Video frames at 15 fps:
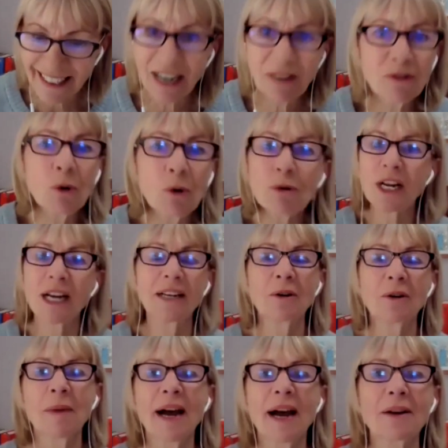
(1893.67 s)
Of course, I
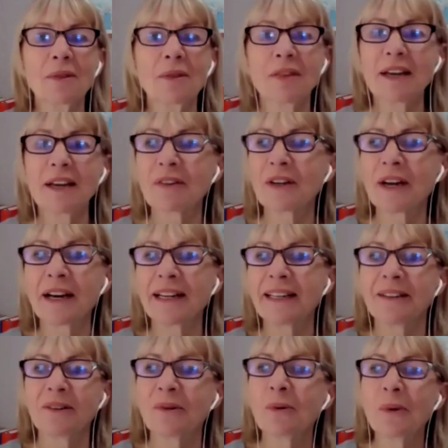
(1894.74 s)
look back and think that I
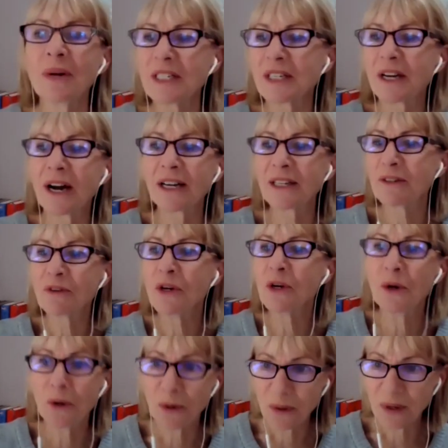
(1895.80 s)
always kind of
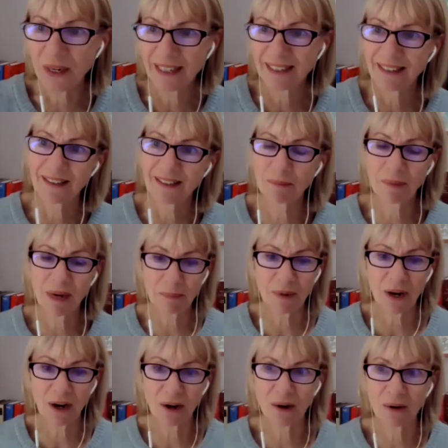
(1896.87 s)
knew that my
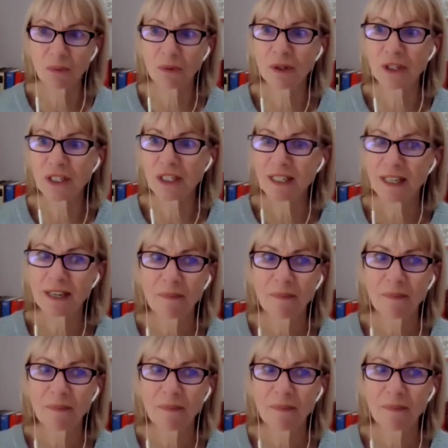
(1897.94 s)
ma was,